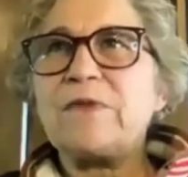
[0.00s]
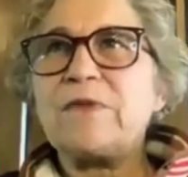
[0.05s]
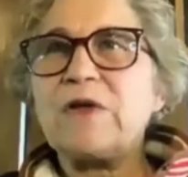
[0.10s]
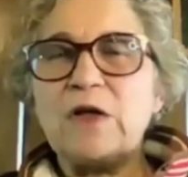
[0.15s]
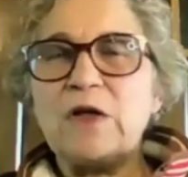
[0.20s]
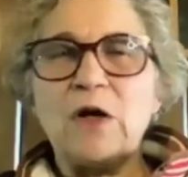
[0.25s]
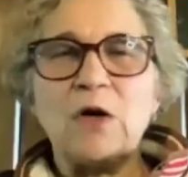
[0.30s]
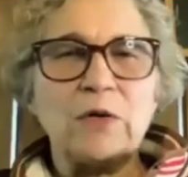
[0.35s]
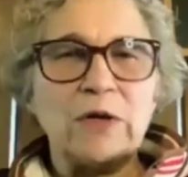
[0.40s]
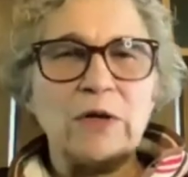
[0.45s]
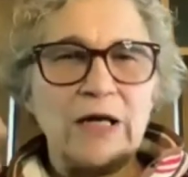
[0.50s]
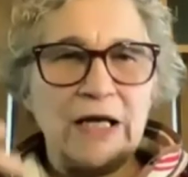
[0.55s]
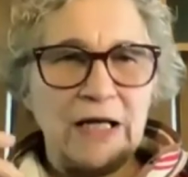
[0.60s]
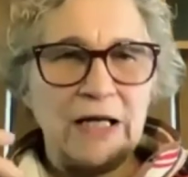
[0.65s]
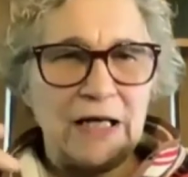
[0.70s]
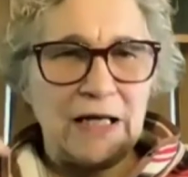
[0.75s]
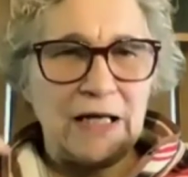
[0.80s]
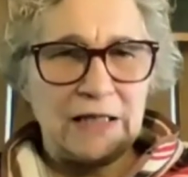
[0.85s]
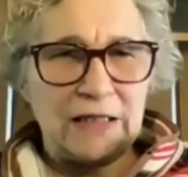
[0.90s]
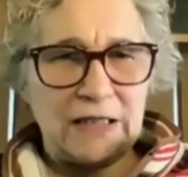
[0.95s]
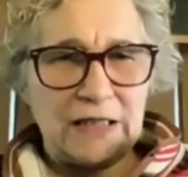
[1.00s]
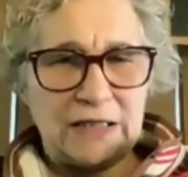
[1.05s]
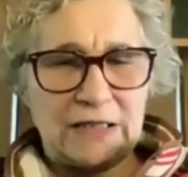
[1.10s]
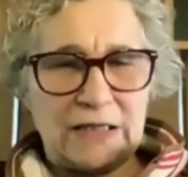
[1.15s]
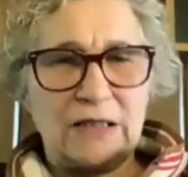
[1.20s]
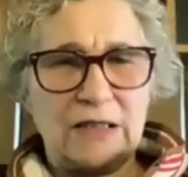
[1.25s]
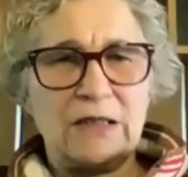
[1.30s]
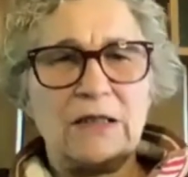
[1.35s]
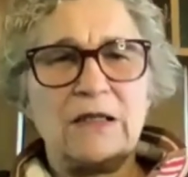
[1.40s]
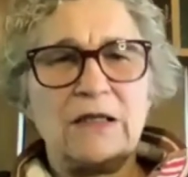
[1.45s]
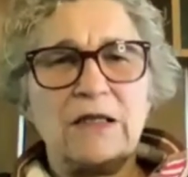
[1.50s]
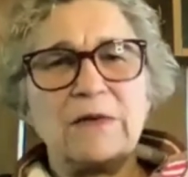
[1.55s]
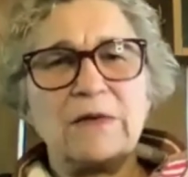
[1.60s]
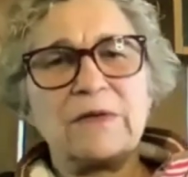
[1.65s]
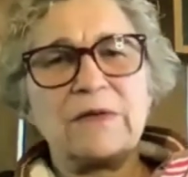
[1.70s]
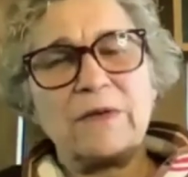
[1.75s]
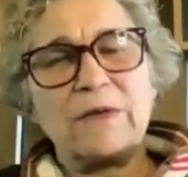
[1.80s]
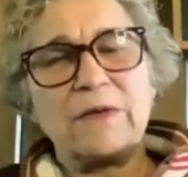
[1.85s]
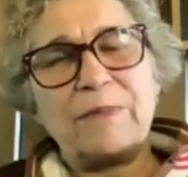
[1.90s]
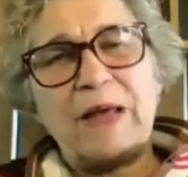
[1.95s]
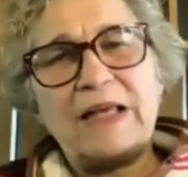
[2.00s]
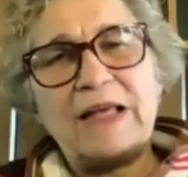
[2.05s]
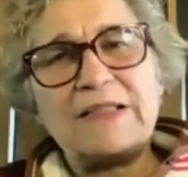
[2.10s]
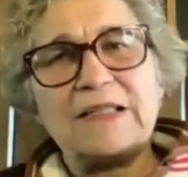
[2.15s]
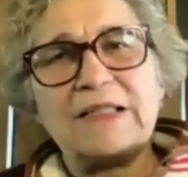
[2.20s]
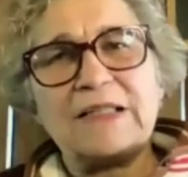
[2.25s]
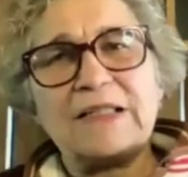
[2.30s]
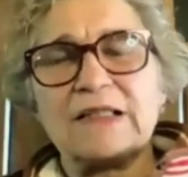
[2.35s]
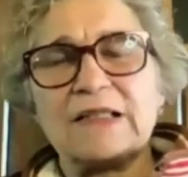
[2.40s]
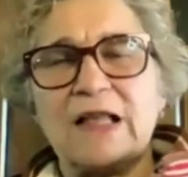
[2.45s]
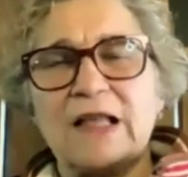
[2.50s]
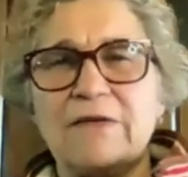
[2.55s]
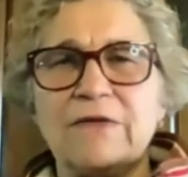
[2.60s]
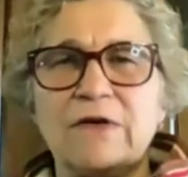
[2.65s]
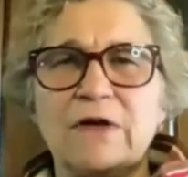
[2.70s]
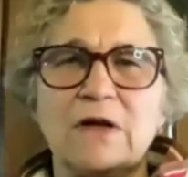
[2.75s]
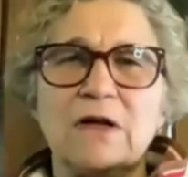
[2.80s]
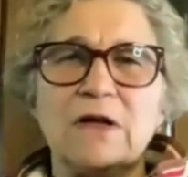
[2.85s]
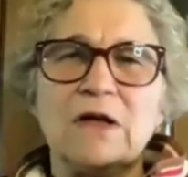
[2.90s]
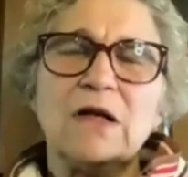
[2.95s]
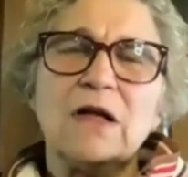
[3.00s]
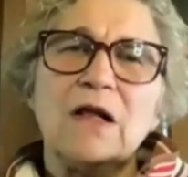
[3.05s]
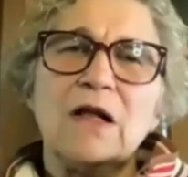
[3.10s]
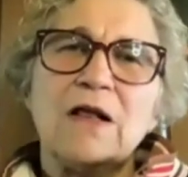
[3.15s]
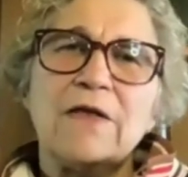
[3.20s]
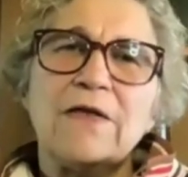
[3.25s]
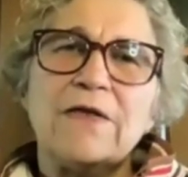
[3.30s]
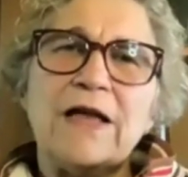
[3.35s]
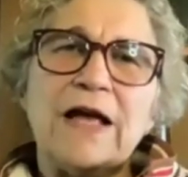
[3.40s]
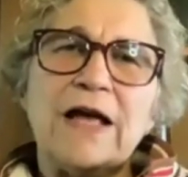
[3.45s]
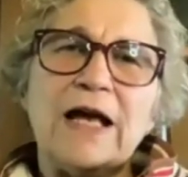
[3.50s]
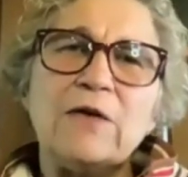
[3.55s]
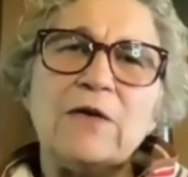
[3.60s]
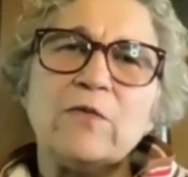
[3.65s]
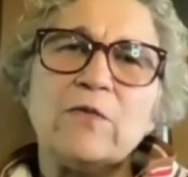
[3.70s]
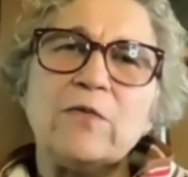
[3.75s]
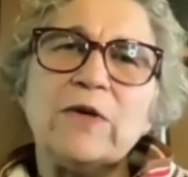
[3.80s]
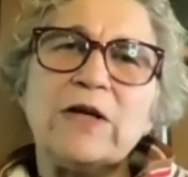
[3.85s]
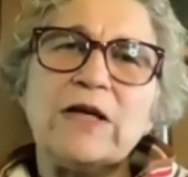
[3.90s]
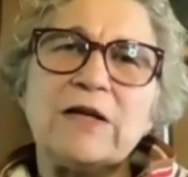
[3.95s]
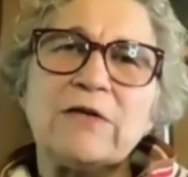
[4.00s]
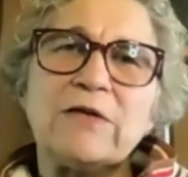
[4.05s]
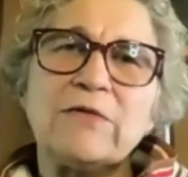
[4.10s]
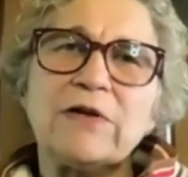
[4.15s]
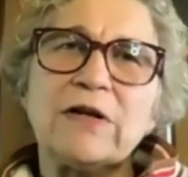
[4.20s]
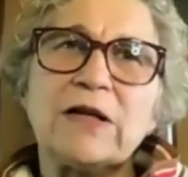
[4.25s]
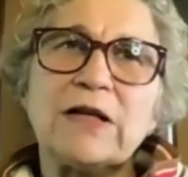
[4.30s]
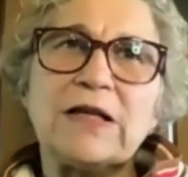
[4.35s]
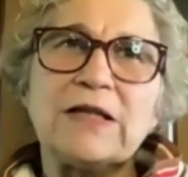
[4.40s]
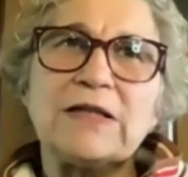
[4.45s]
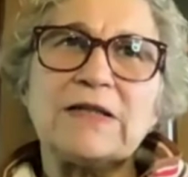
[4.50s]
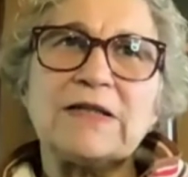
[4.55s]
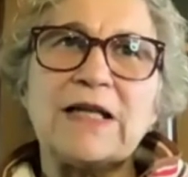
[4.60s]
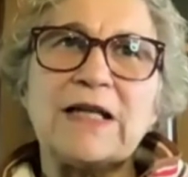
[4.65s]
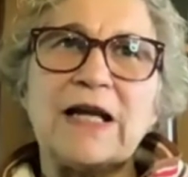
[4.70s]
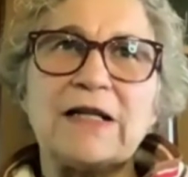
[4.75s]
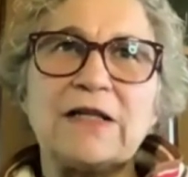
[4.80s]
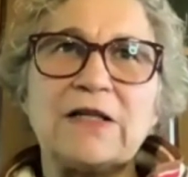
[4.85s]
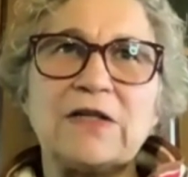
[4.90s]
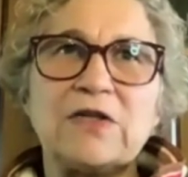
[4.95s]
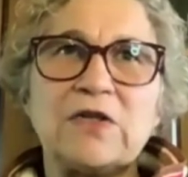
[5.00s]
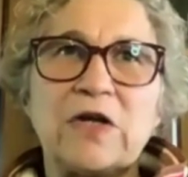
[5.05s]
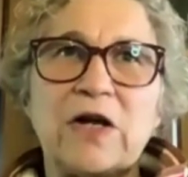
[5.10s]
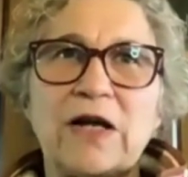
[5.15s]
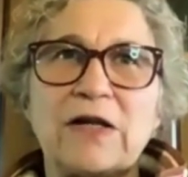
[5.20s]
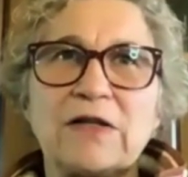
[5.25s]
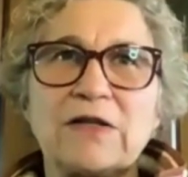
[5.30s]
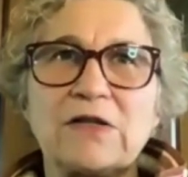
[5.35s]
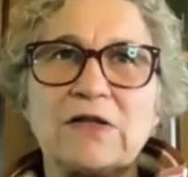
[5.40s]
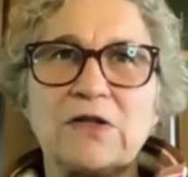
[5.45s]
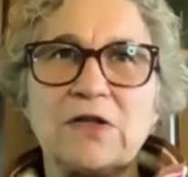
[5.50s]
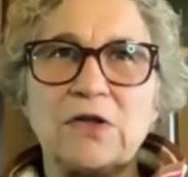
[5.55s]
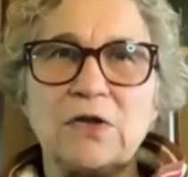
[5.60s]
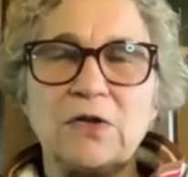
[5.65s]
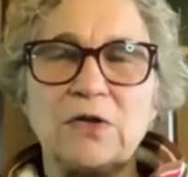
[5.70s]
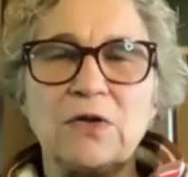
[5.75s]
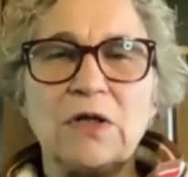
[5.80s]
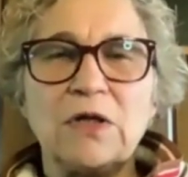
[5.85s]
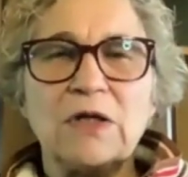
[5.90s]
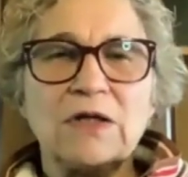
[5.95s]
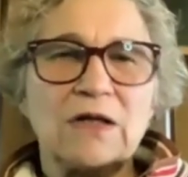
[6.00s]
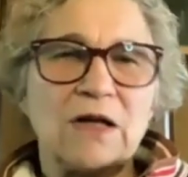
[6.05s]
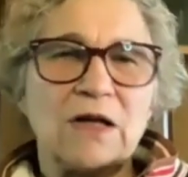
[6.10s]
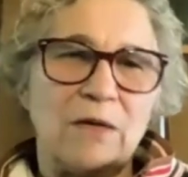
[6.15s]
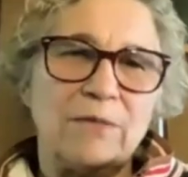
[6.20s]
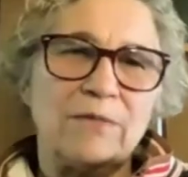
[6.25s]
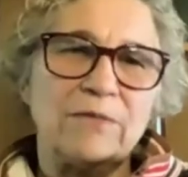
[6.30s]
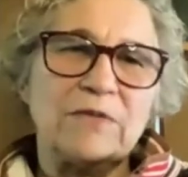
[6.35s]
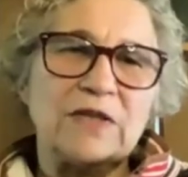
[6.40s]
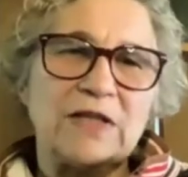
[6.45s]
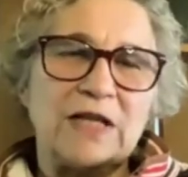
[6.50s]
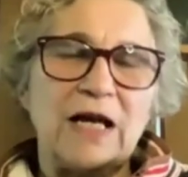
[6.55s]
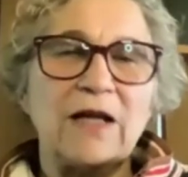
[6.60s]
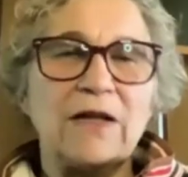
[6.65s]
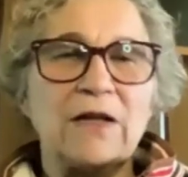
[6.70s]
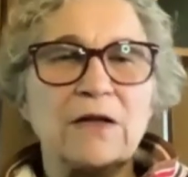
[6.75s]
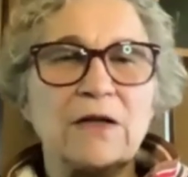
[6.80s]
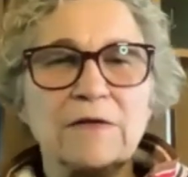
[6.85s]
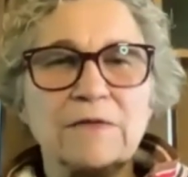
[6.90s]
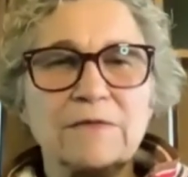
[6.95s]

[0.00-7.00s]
at the basis level, then we can really stand a chance to come together.